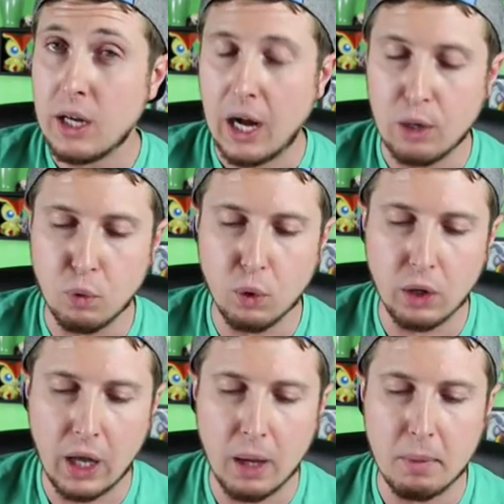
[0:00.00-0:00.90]
I
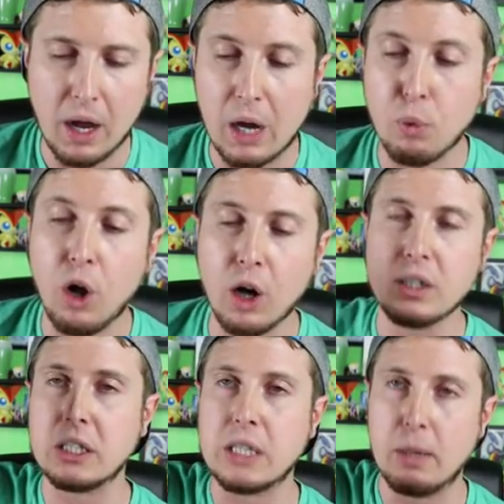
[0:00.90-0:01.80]
will um, I will
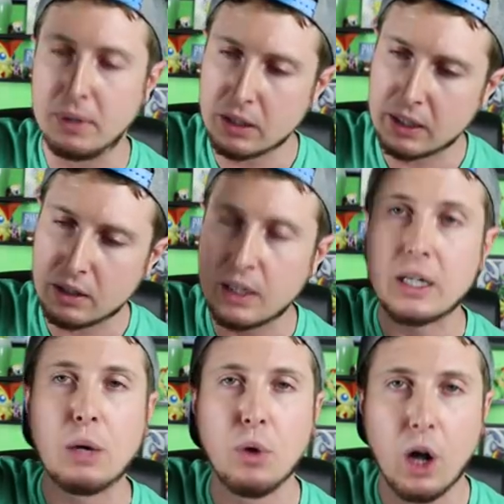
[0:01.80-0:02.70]
heart the comment. Click, click,
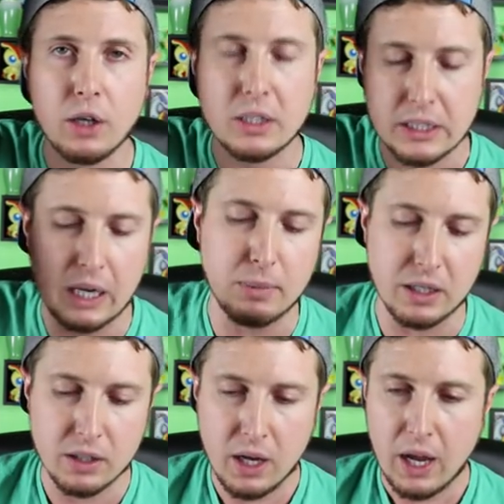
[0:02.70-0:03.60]
I will heart the
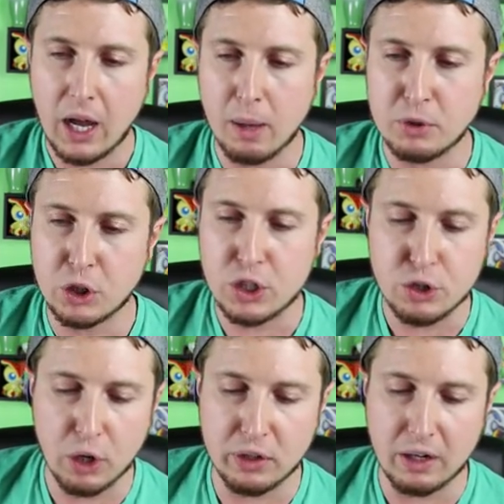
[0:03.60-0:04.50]
comment, um, so you
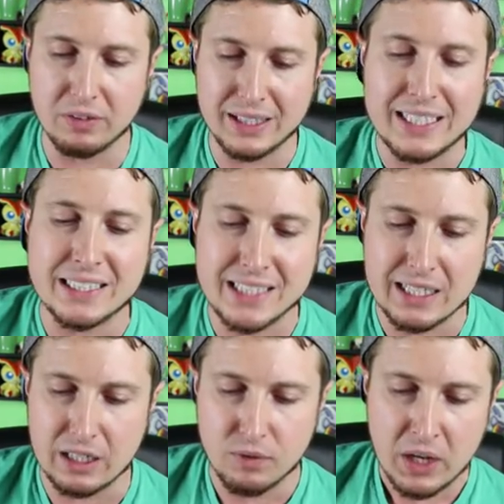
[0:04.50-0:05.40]
know that I've at least
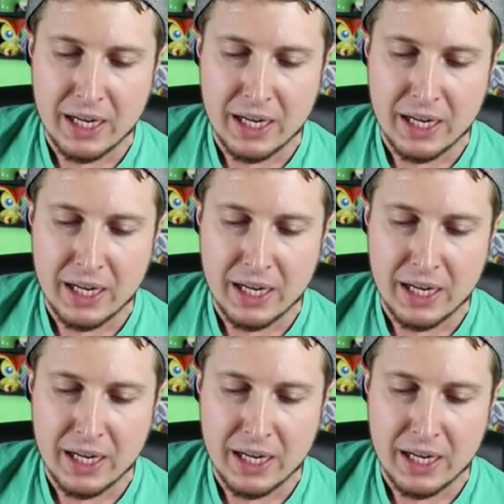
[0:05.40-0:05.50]
seen it.